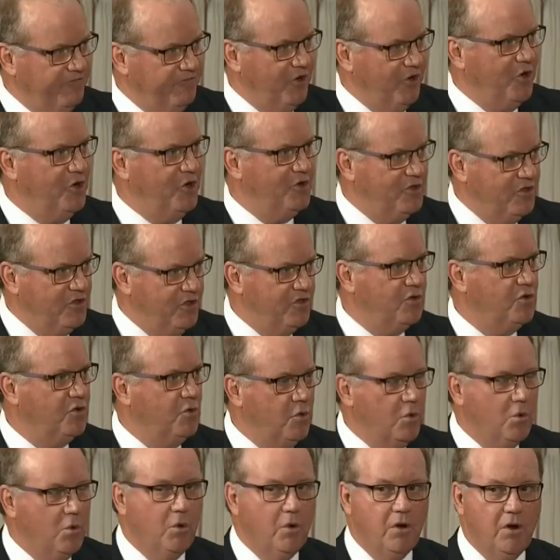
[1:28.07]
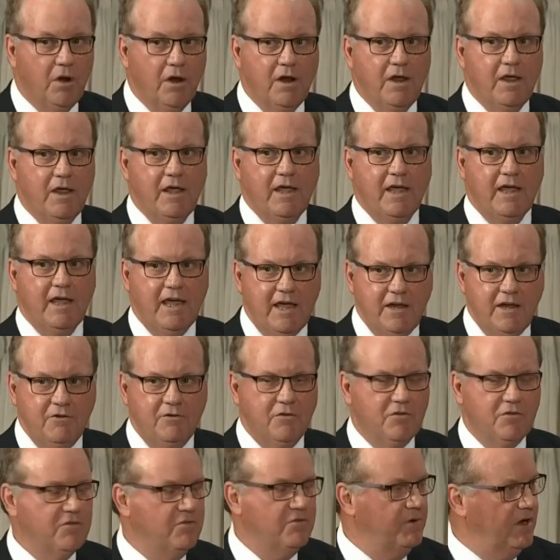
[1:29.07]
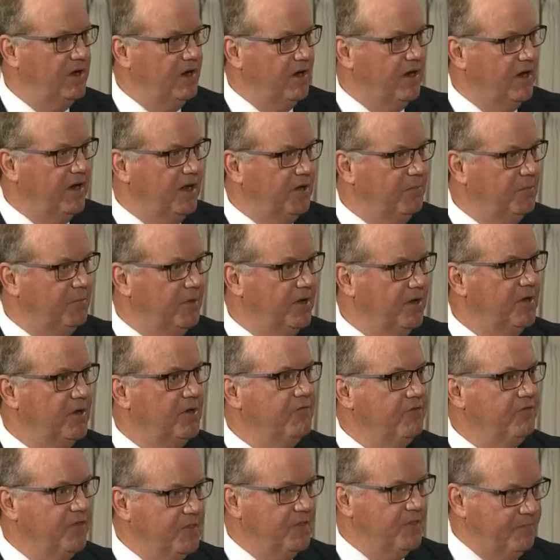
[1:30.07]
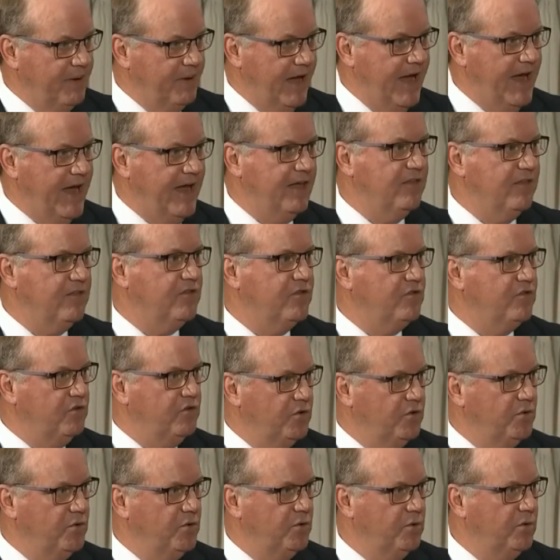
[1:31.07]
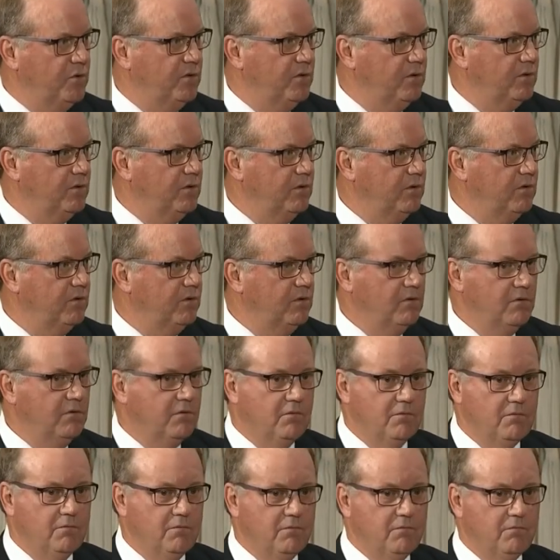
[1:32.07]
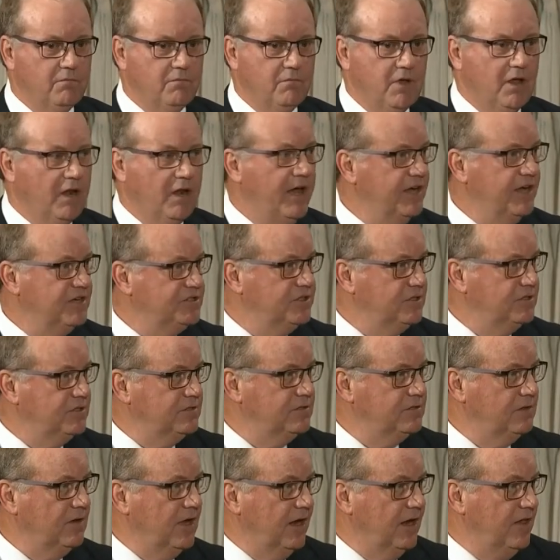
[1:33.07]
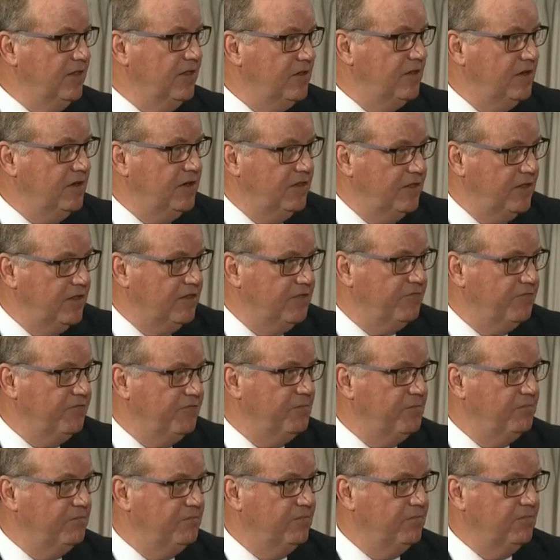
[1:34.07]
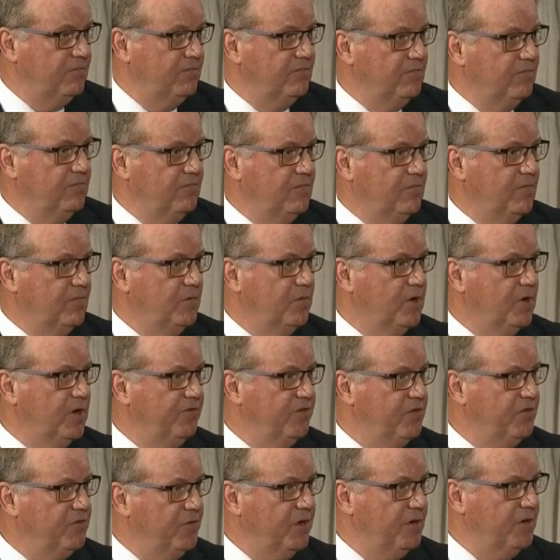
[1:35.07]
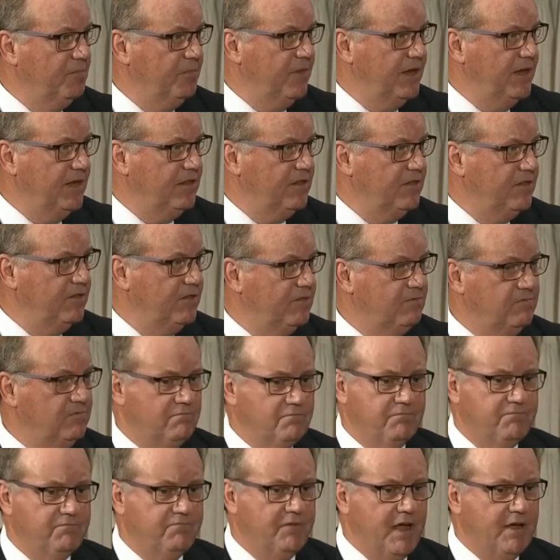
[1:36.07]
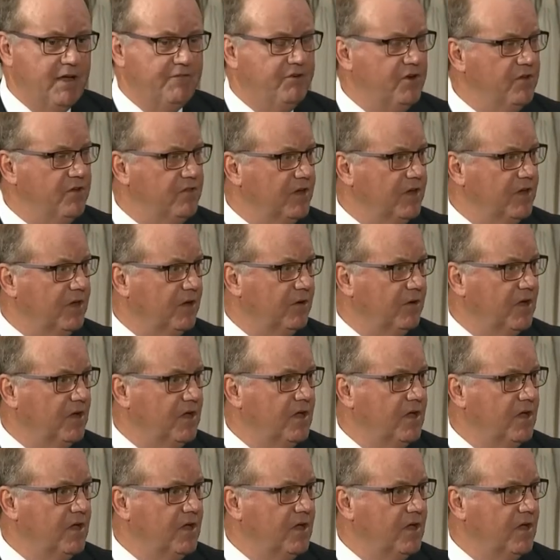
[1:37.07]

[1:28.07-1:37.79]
heard this core industry argument for the past 2 elections. I listened to this from one of his running mates 5 years ago.